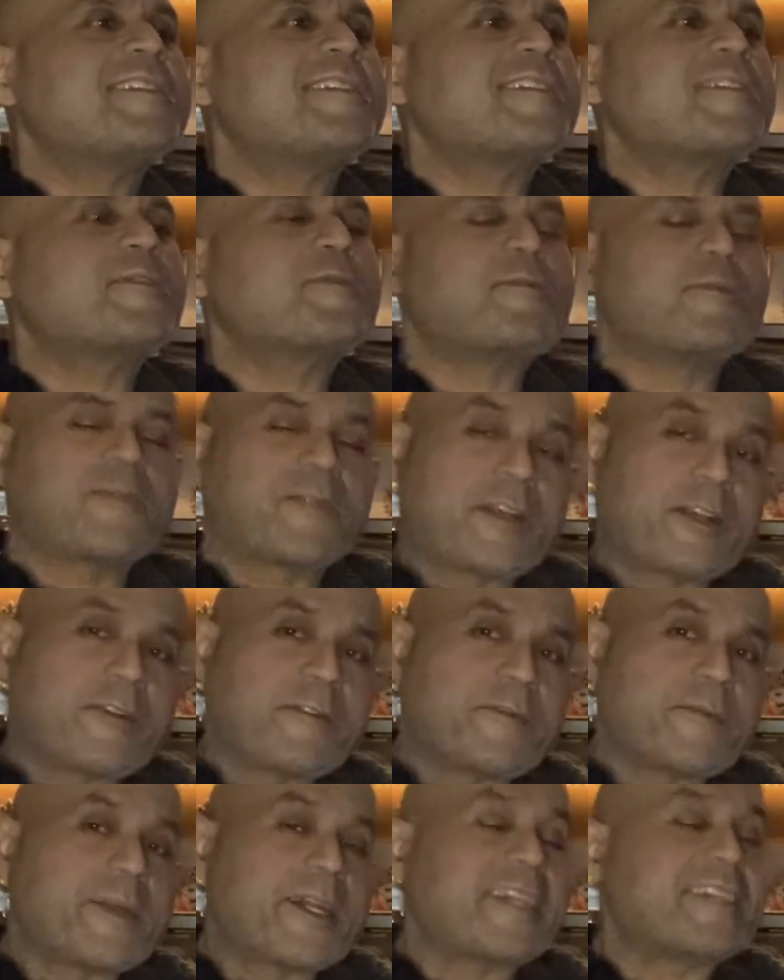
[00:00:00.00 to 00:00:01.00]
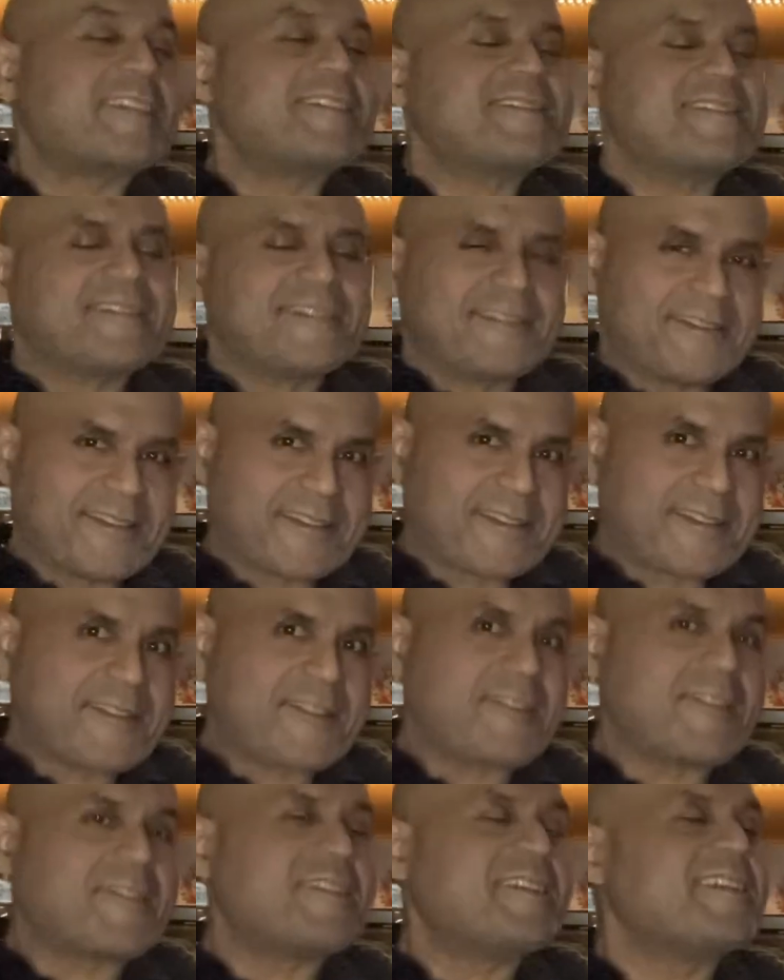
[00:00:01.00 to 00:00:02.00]
good friend of mine,
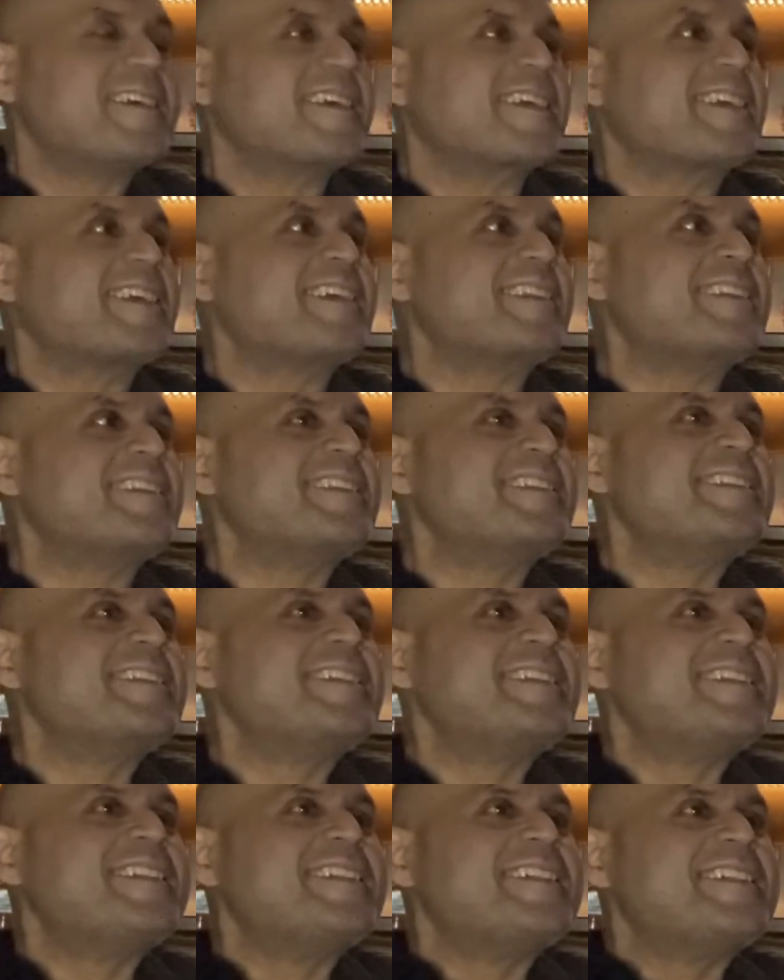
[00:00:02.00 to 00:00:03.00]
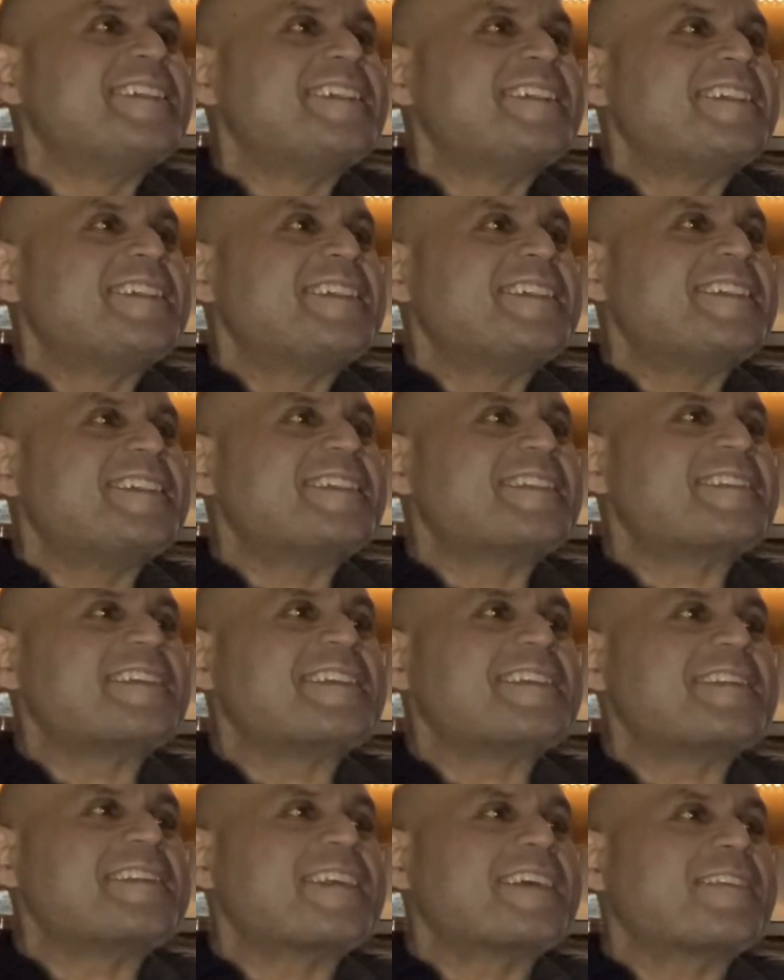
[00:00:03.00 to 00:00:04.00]
again,
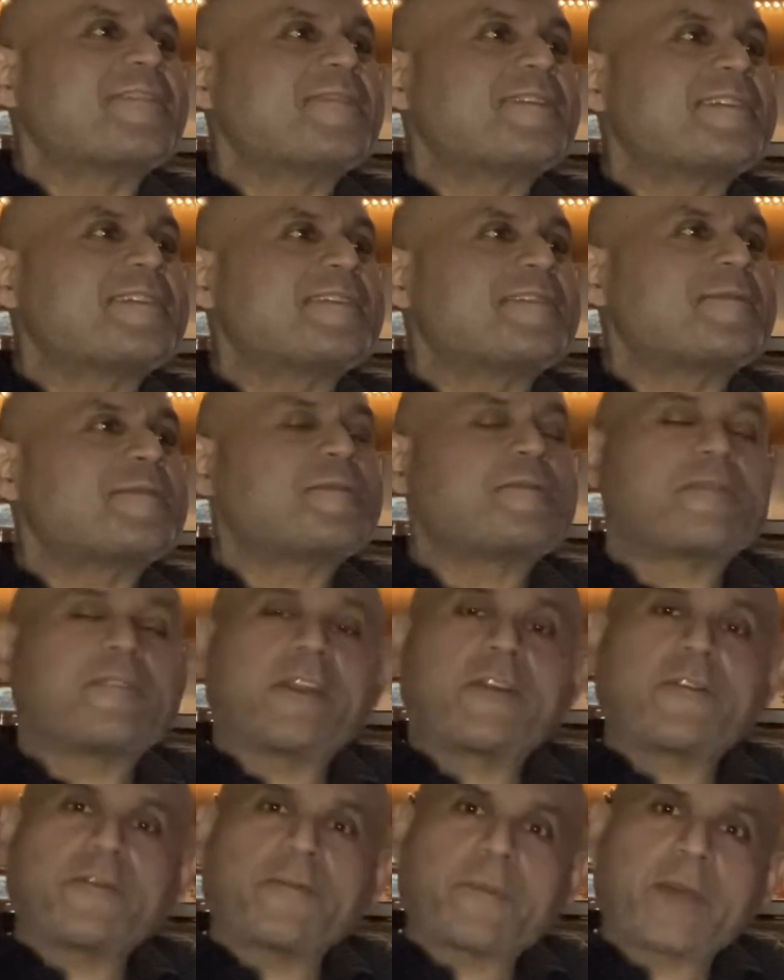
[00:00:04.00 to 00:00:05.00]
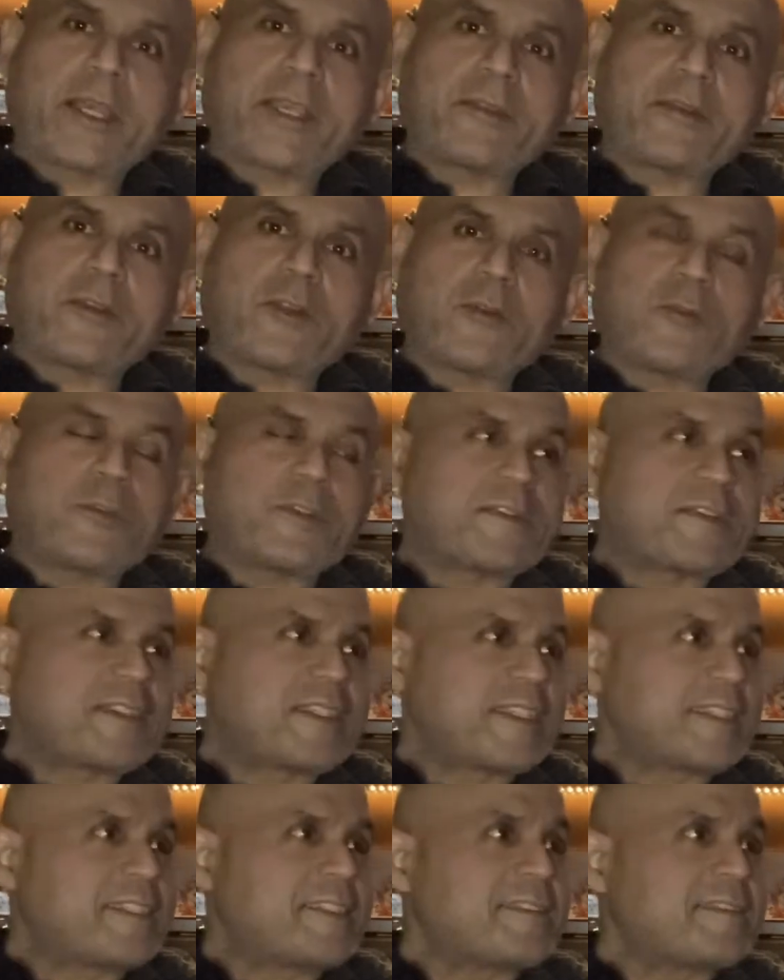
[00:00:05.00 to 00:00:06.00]
it's like a good friend of mine always
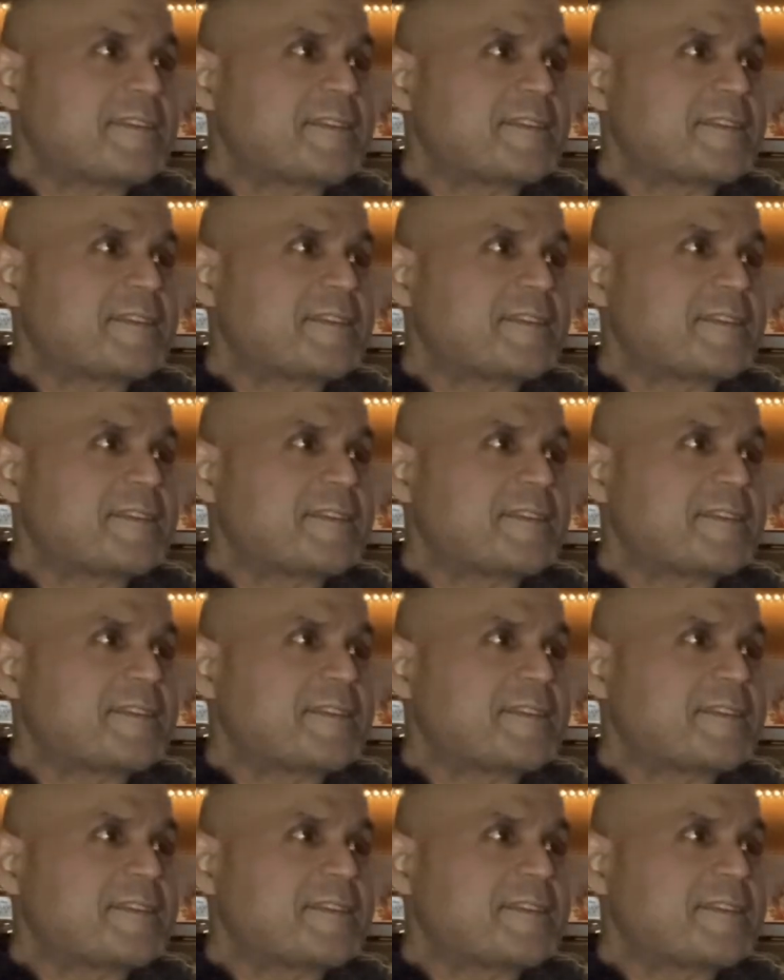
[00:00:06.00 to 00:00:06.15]
says,